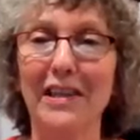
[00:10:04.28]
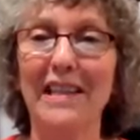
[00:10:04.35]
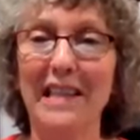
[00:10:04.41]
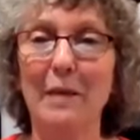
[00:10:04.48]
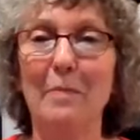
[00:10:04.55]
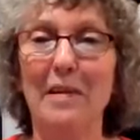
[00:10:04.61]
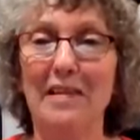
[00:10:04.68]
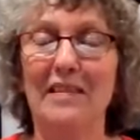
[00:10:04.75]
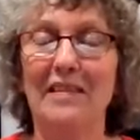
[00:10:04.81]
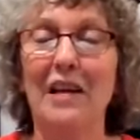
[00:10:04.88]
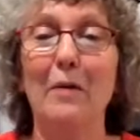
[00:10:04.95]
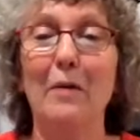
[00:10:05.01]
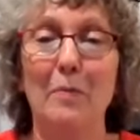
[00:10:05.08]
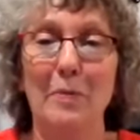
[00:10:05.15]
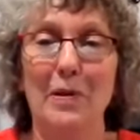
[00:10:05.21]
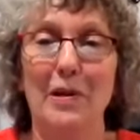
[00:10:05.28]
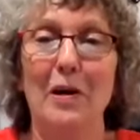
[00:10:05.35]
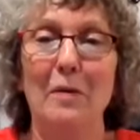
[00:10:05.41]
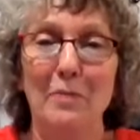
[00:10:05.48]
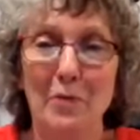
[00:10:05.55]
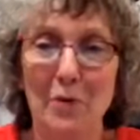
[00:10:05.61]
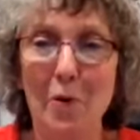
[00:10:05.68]
sheets and my stomach would
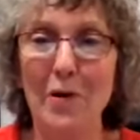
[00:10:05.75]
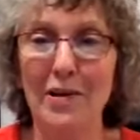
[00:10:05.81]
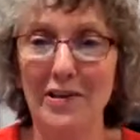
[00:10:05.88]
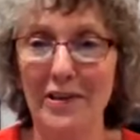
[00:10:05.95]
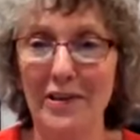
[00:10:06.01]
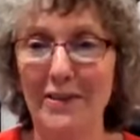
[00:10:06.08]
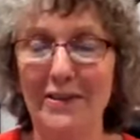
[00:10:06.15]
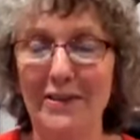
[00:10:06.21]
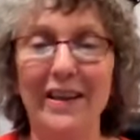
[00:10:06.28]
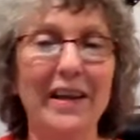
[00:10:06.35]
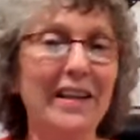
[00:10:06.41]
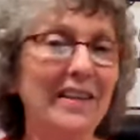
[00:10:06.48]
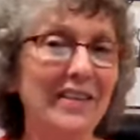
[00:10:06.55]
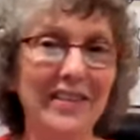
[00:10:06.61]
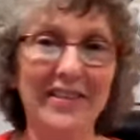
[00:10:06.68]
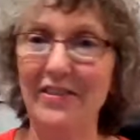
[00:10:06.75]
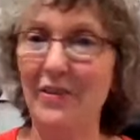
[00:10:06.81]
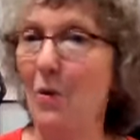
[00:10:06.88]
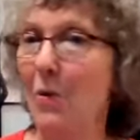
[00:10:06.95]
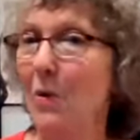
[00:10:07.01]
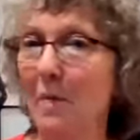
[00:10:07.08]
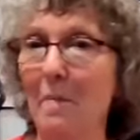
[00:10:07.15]
become nauseous just
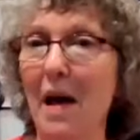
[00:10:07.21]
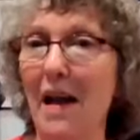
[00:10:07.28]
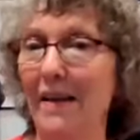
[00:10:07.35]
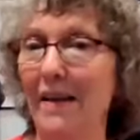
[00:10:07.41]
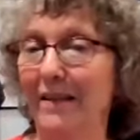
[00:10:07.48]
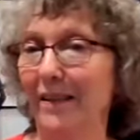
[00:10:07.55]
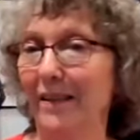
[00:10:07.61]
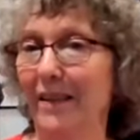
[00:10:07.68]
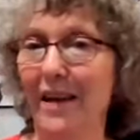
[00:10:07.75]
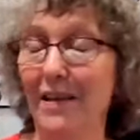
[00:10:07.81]
automatically.